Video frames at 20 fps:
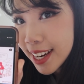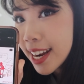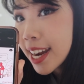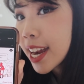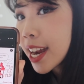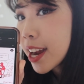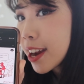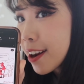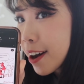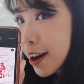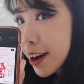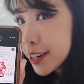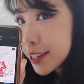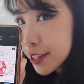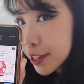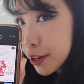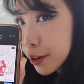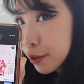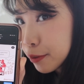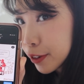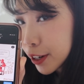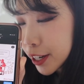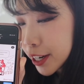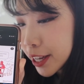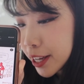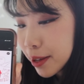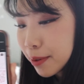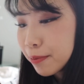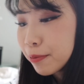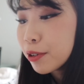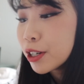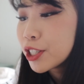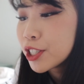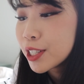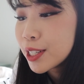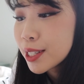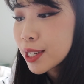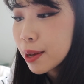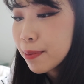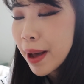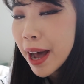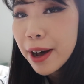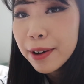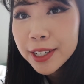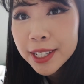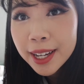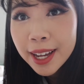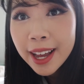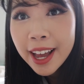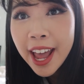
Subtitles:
Not Over Him, which is about